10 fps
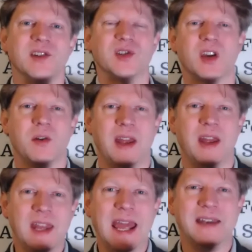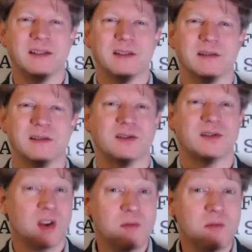So in the end,
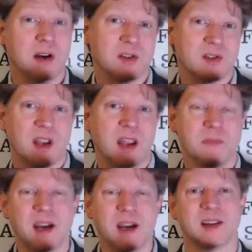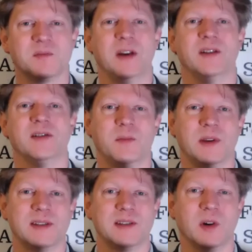so much in my experience of the
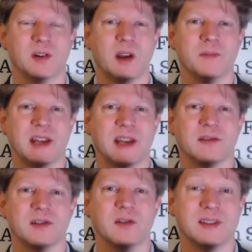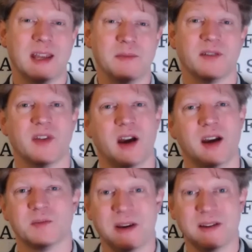business world comes down to the same stuff that I
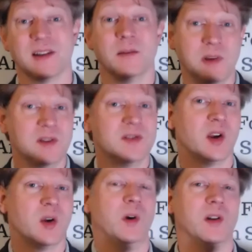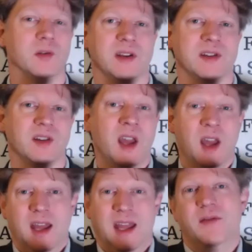experience in the music world, which,
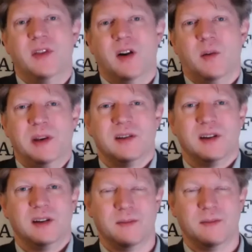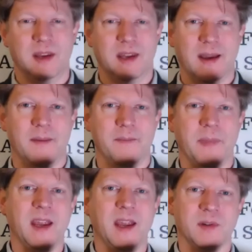even though I've been doing the
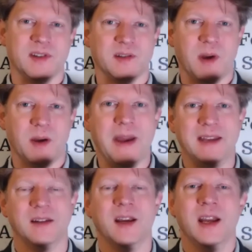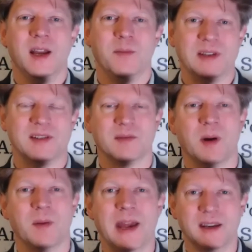e-commerce as my main business and
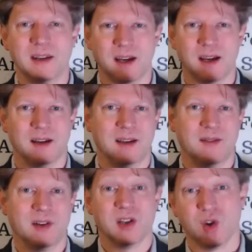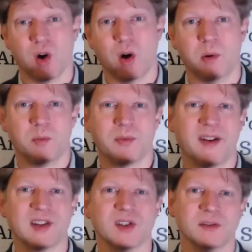my main, if you like, job or
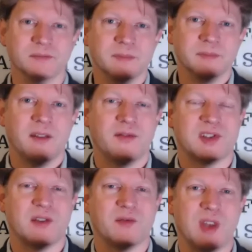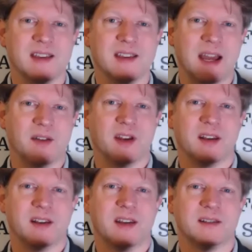profession for several years now,
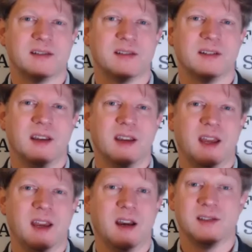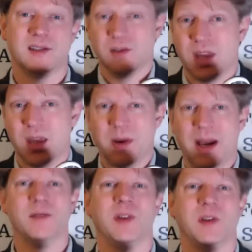that I still keep my
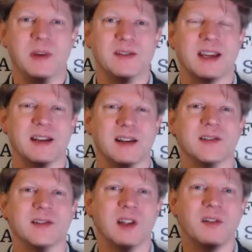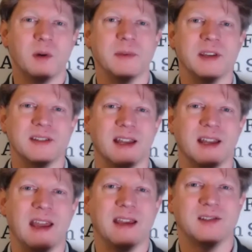hand in with music and I still love my music.
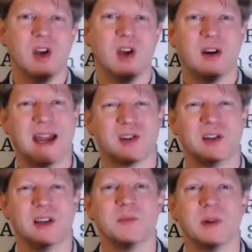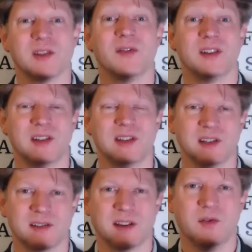And there's not actually as much of a division
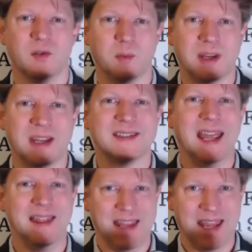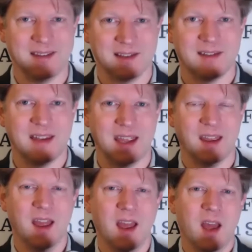as I thought, because in the end, I think
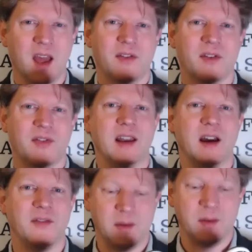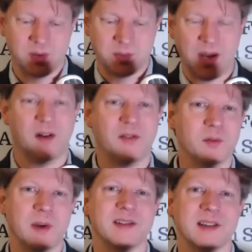the thing that I found most powerful,
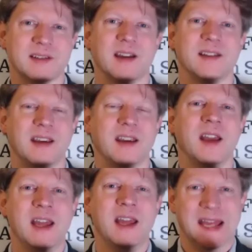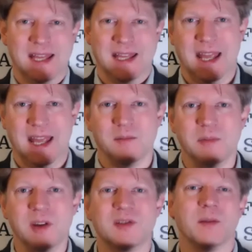most exciting in
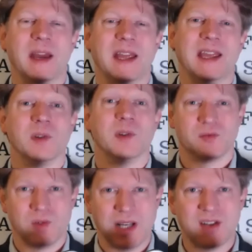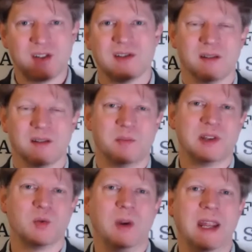music making was relationships
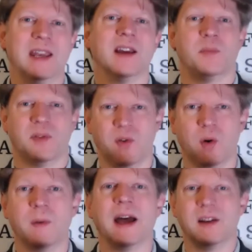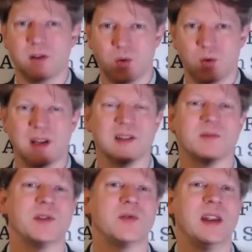between performer and audience,
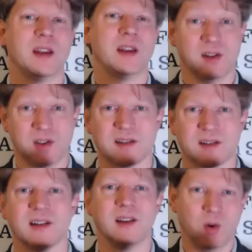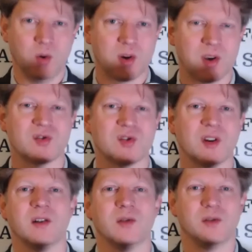between the conductor and the
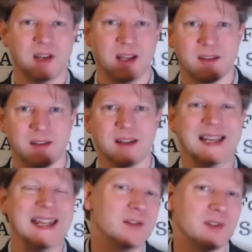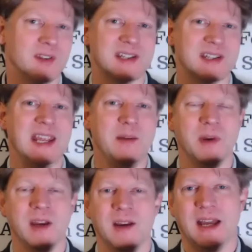orchestra, or if you like, the leader and the
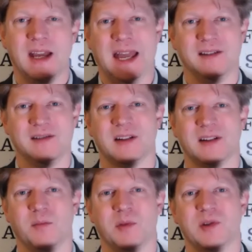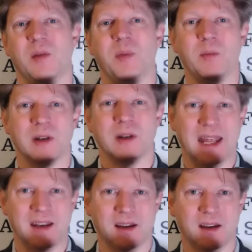team, and between people
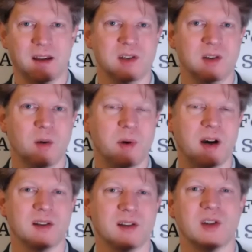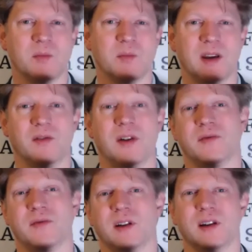in a duo partnership where you
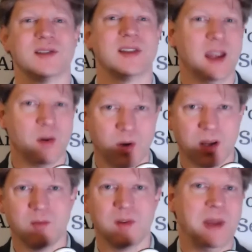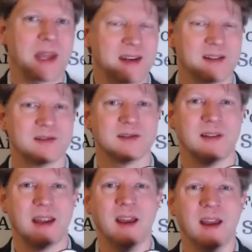have a singer working with a pianist or
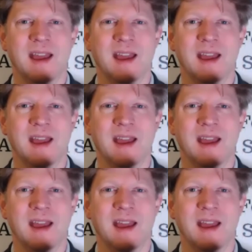something.